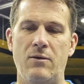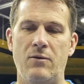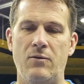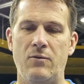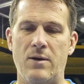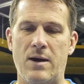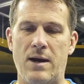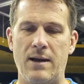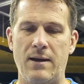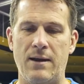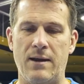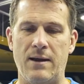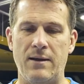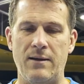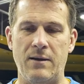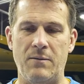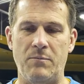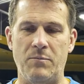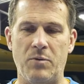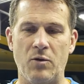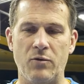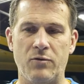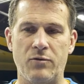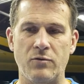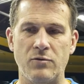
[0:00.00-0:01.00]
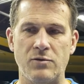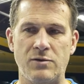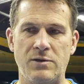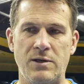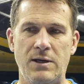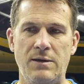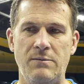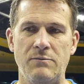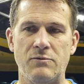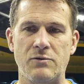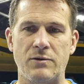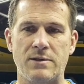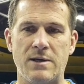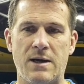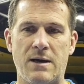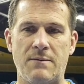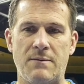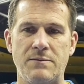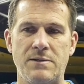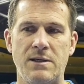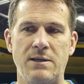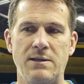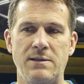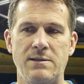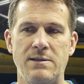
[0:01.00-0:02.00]
who I think both those teams are top
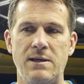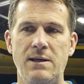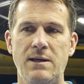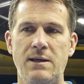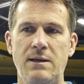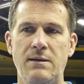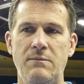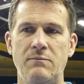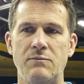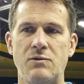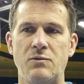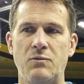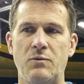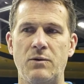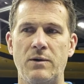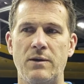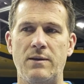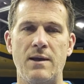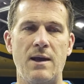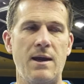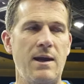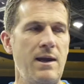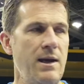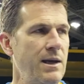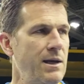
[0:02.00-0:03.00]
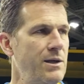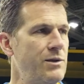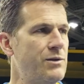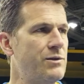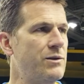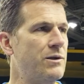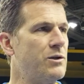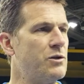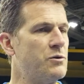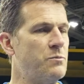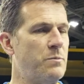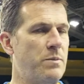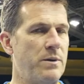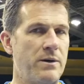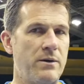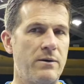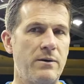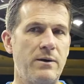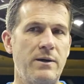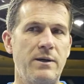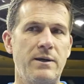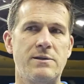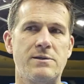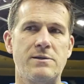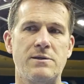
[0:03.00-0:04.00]
10 teams with age and
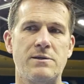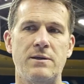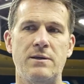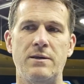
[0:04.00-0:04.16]
experience,